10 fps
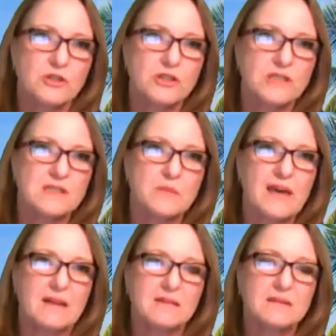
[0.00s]
So it just
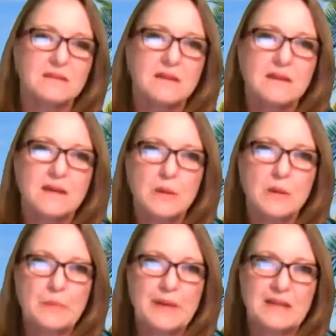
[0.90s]
depends.
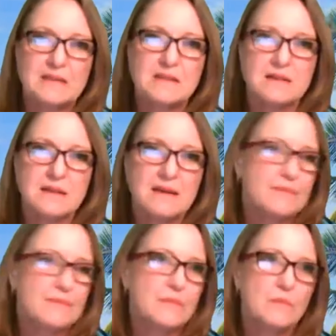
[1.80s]
But,
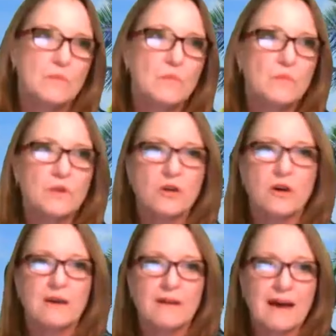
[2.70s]

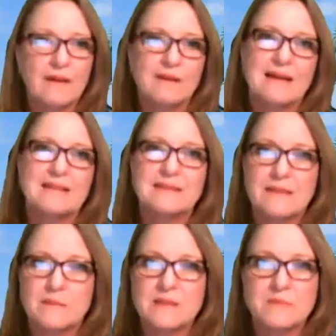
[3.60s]
I'll
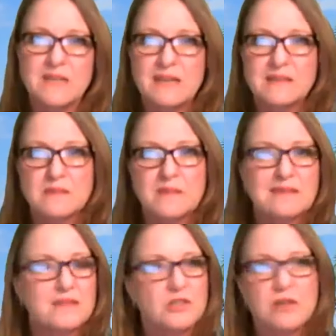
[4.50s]
send them some
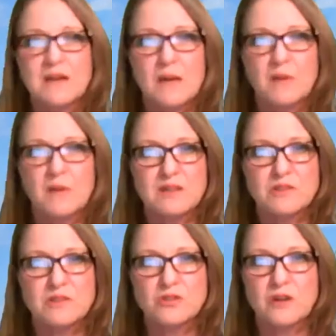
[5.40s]
testimonies. So don't come across
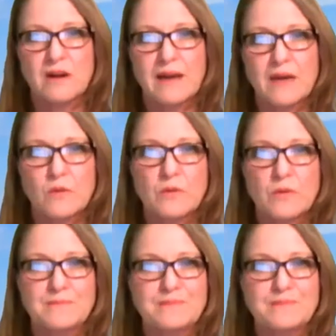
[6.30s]
too strong at all.